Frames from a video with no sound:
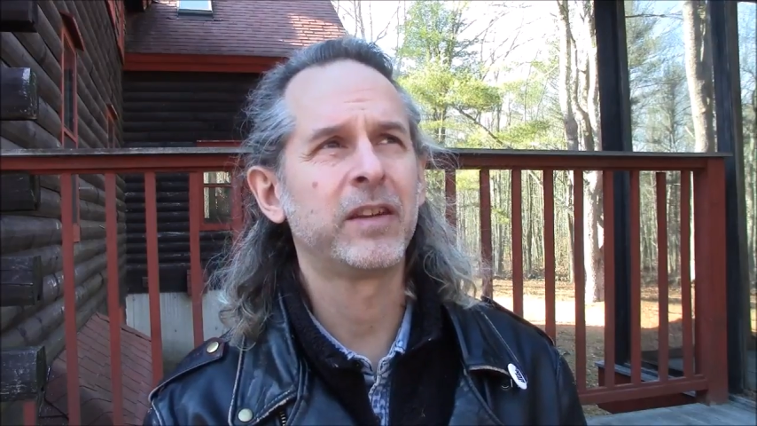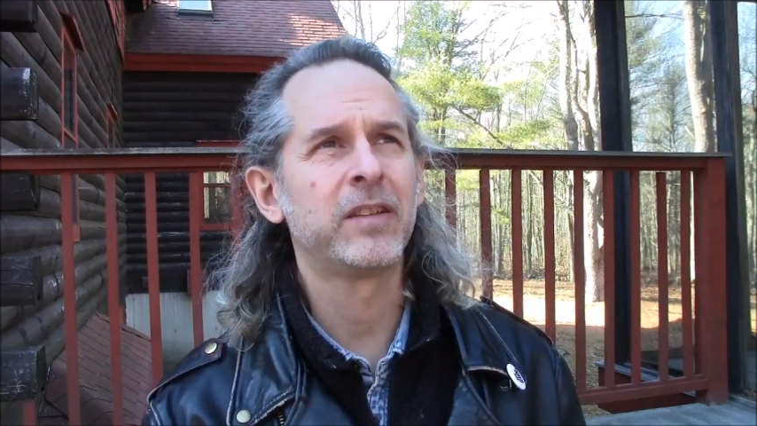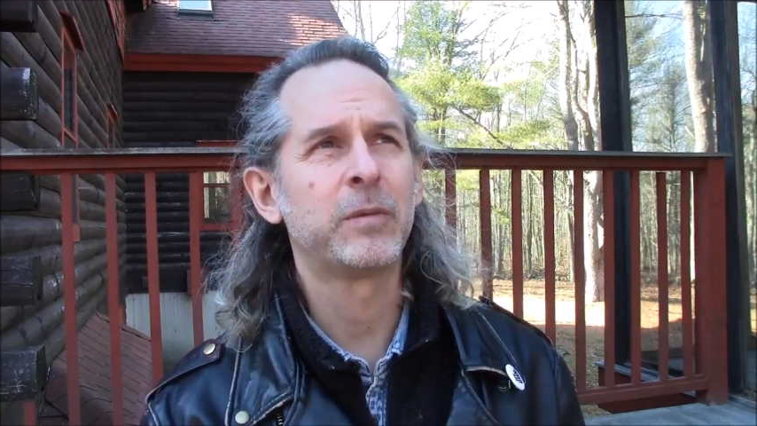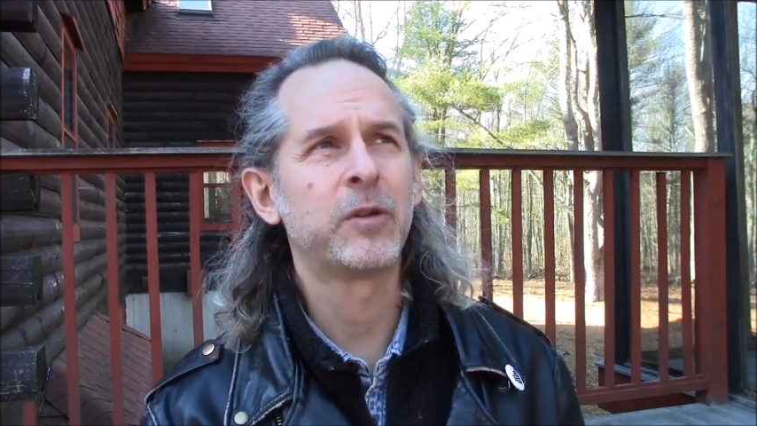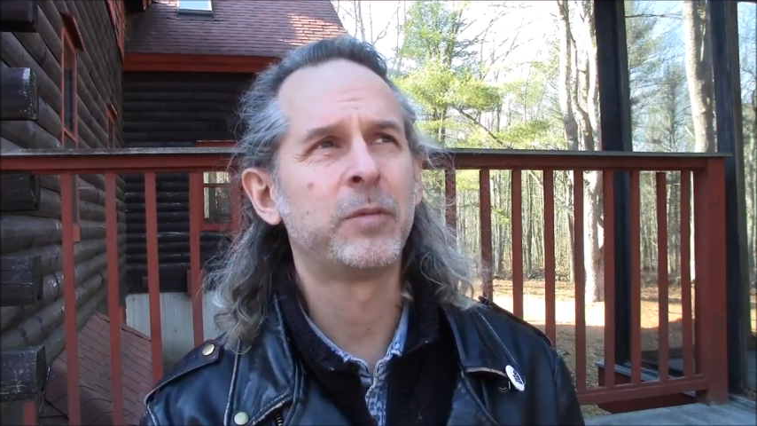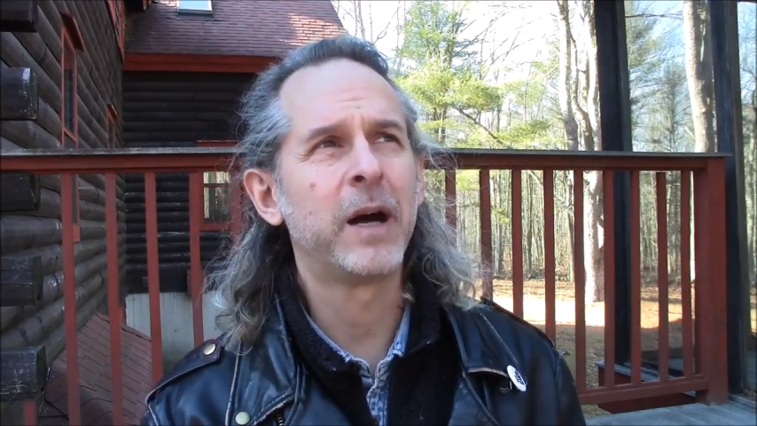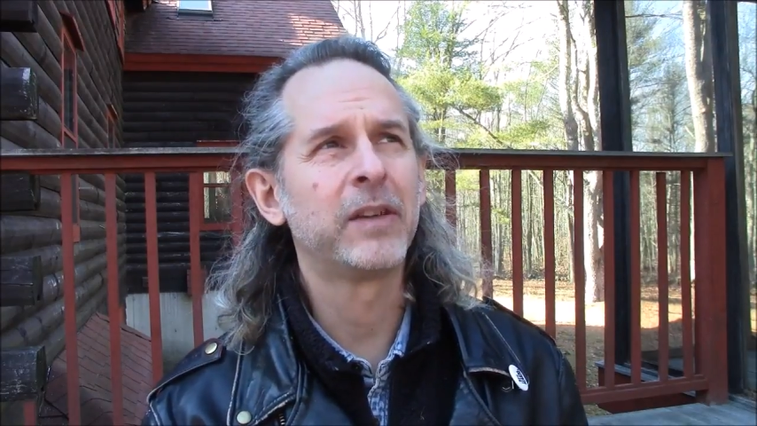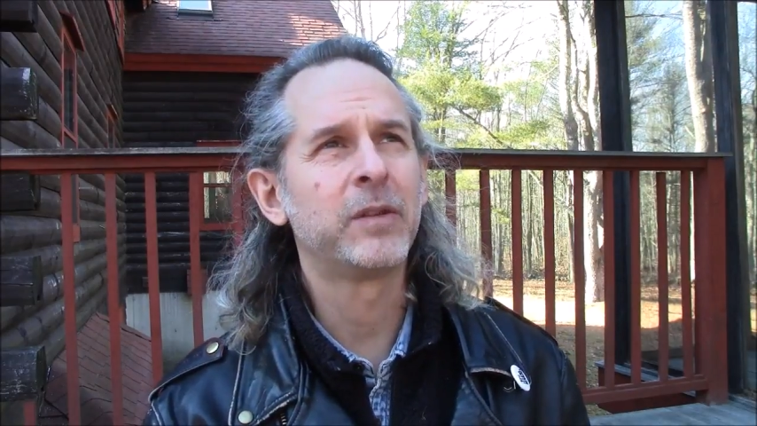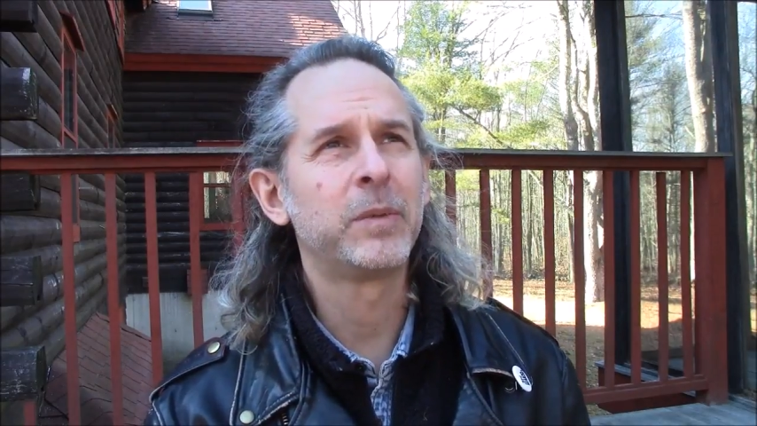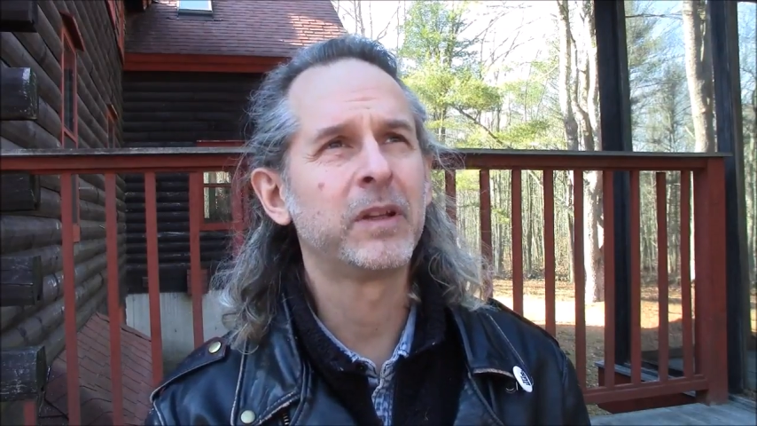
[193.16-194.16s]
number of
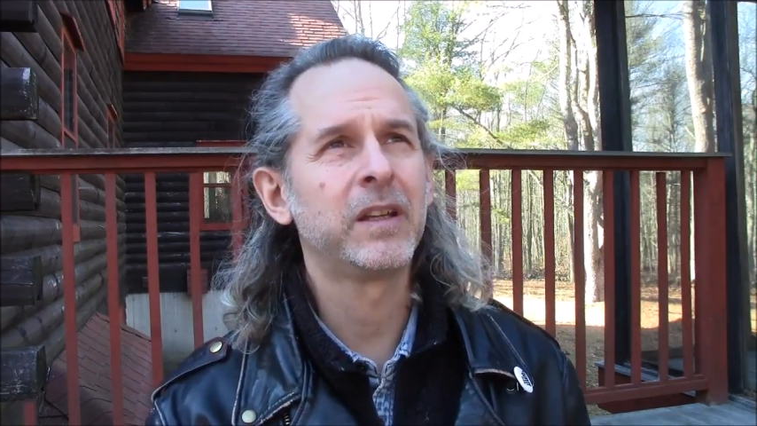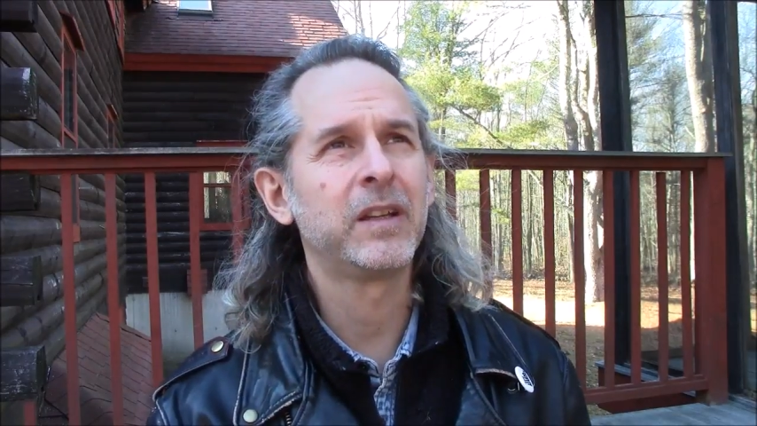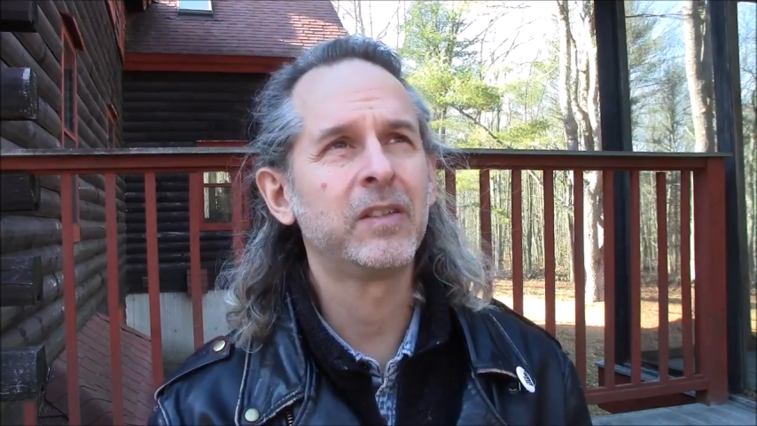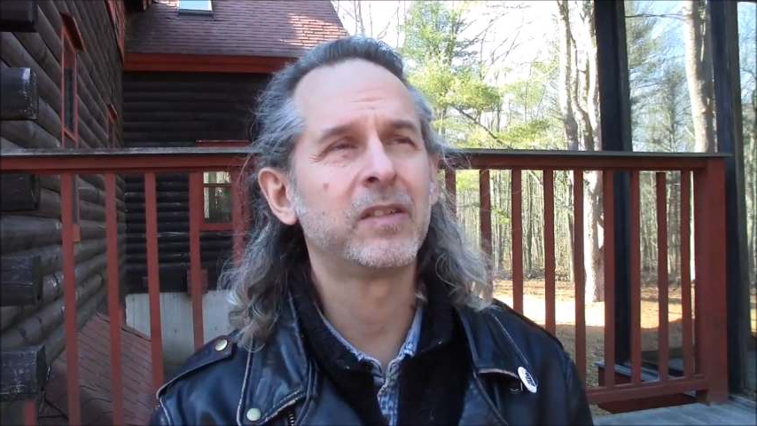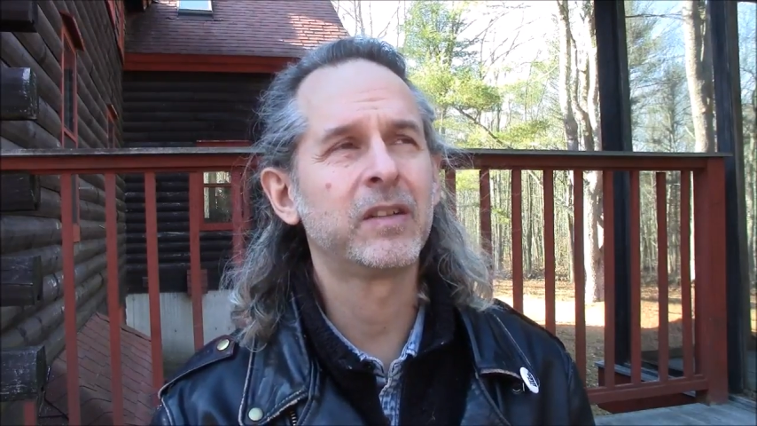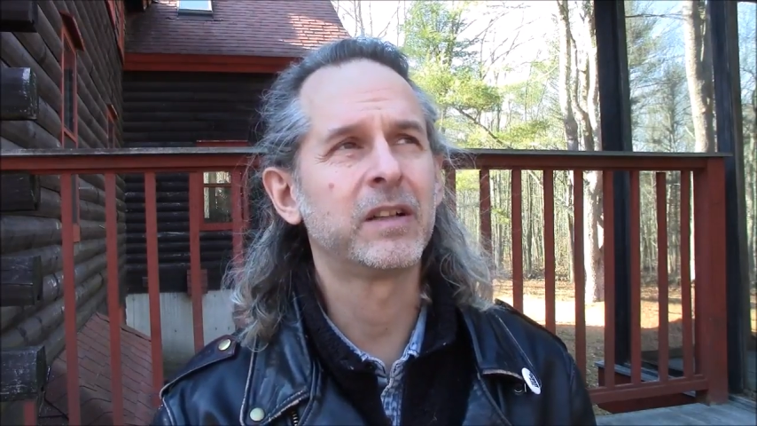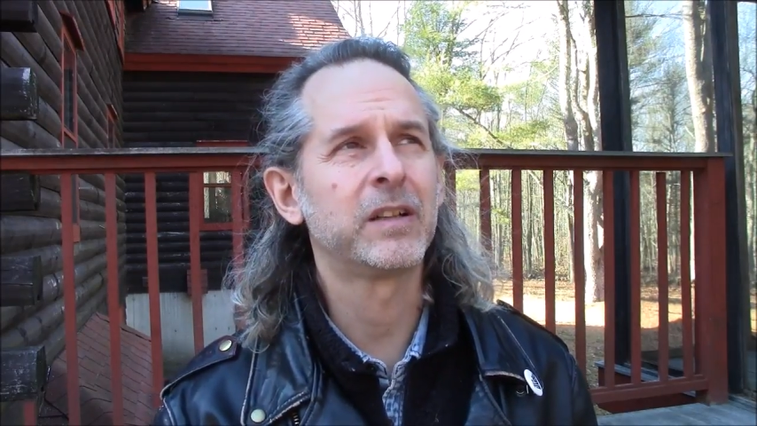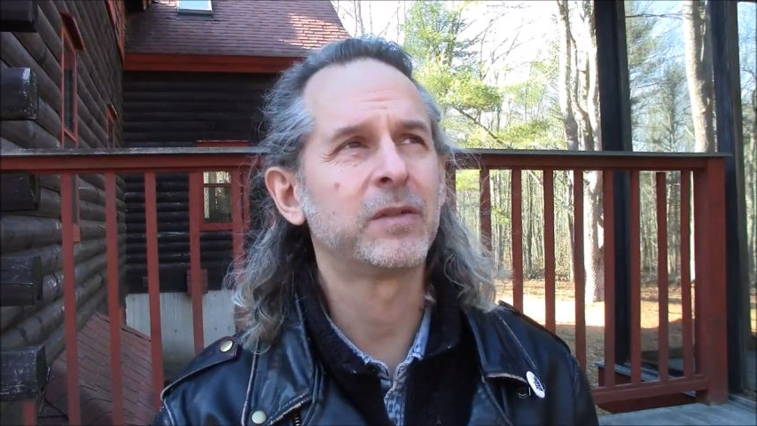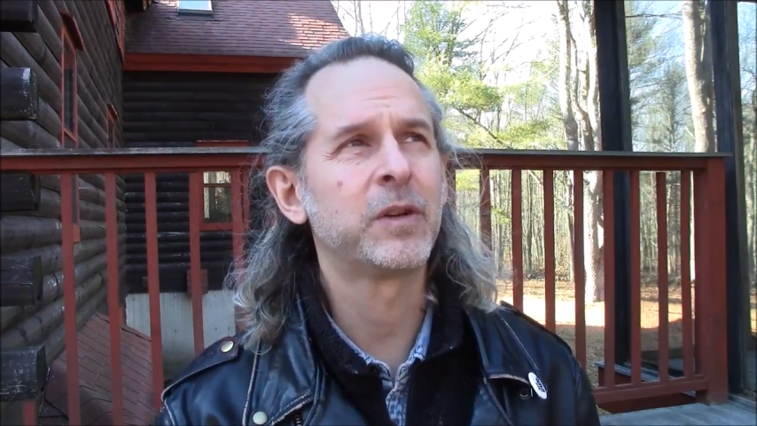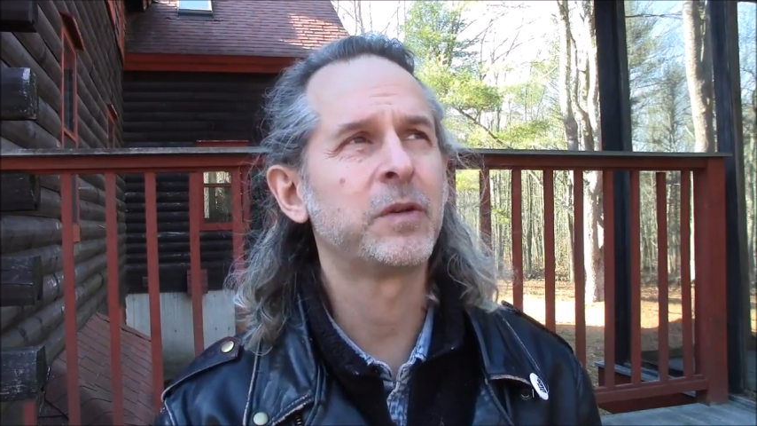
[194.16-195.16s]
possibilities
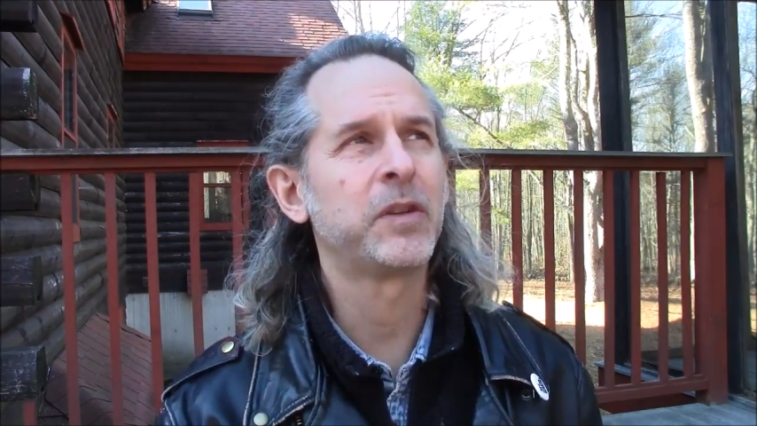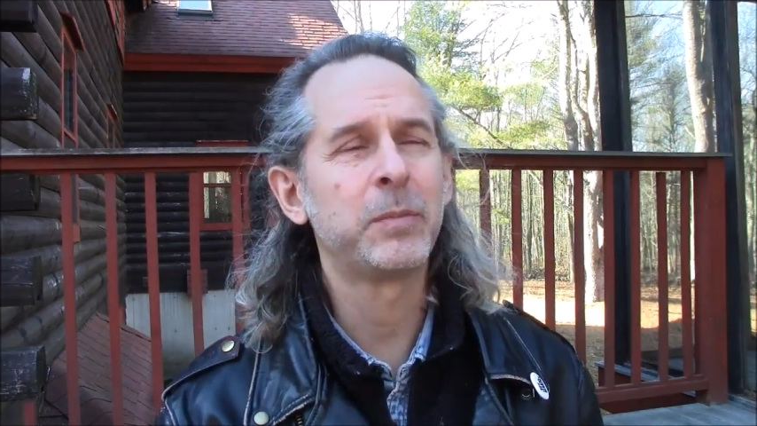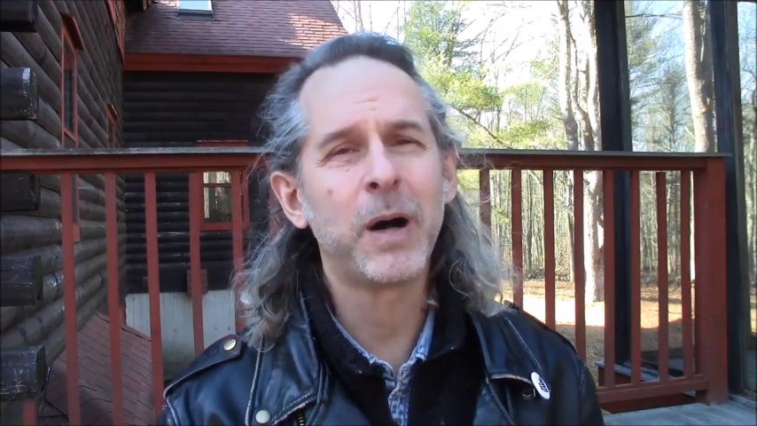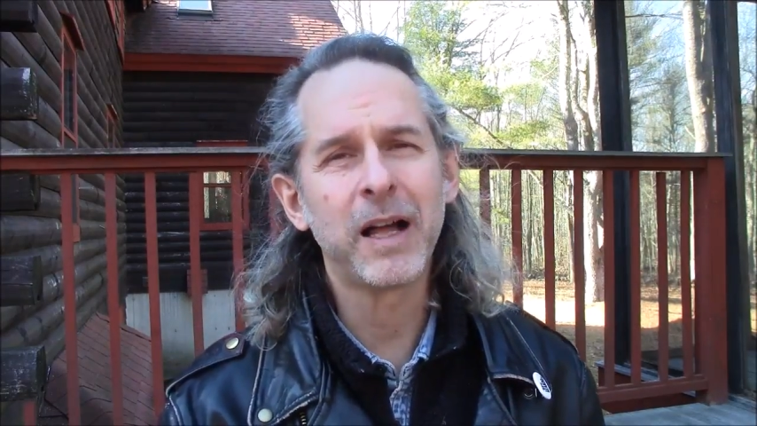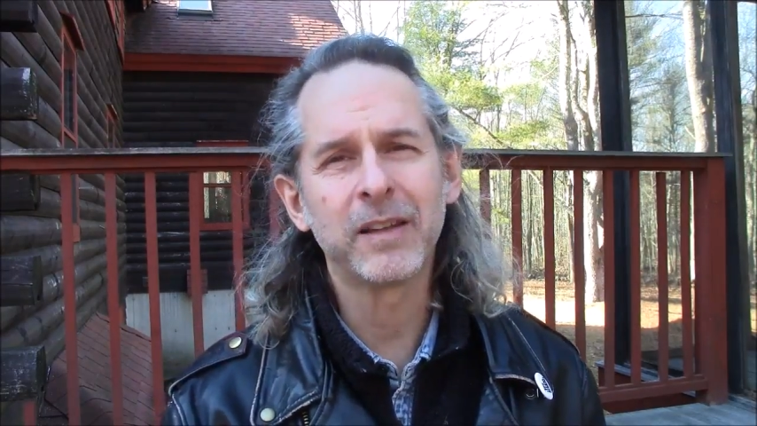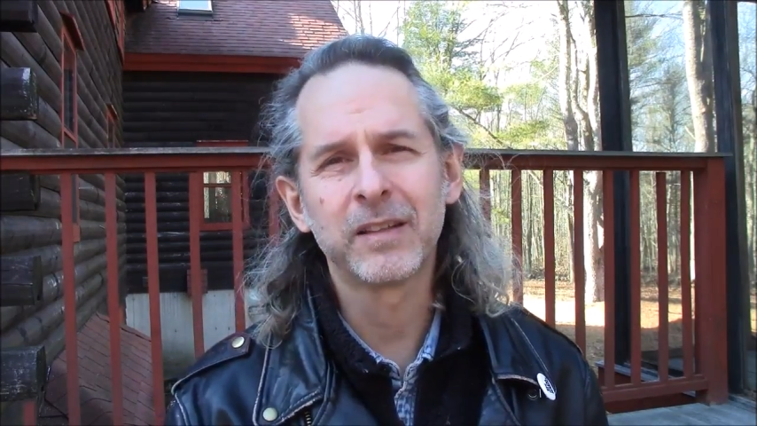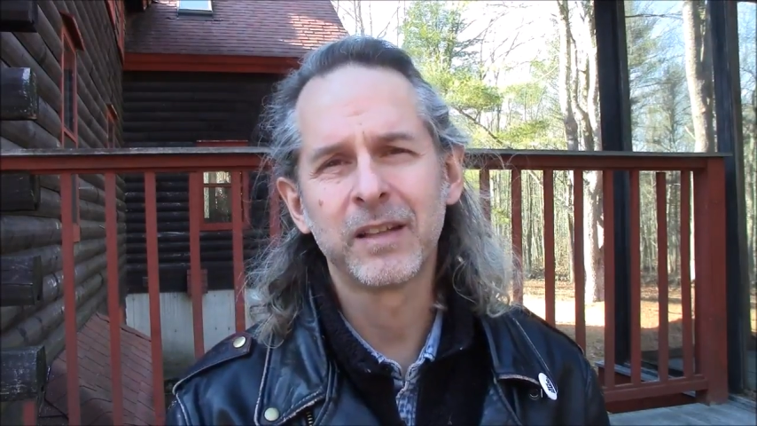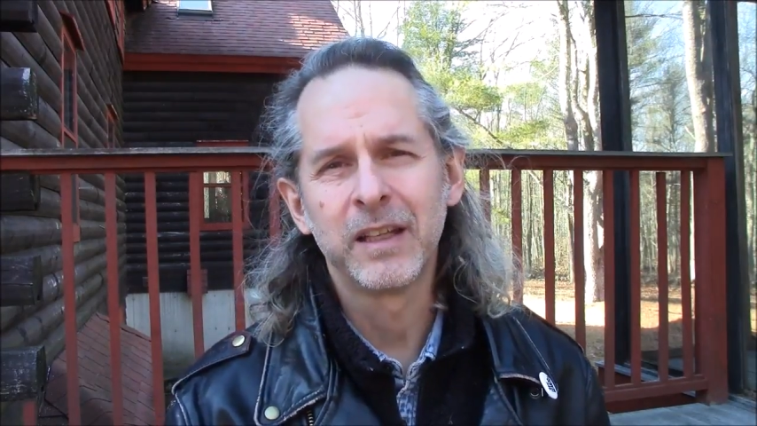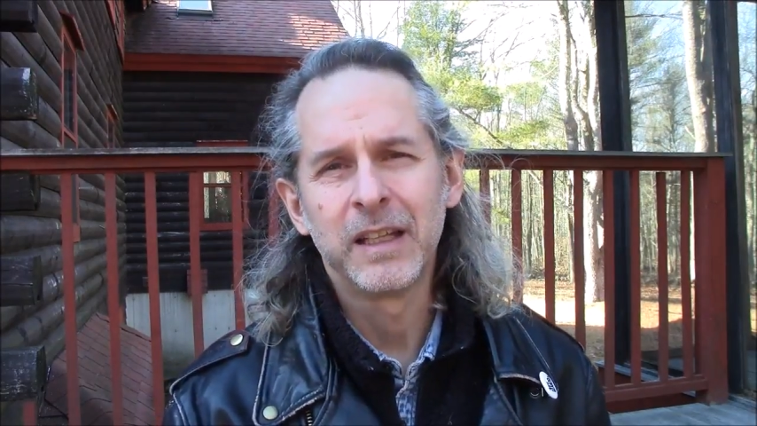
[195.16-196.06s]
for response,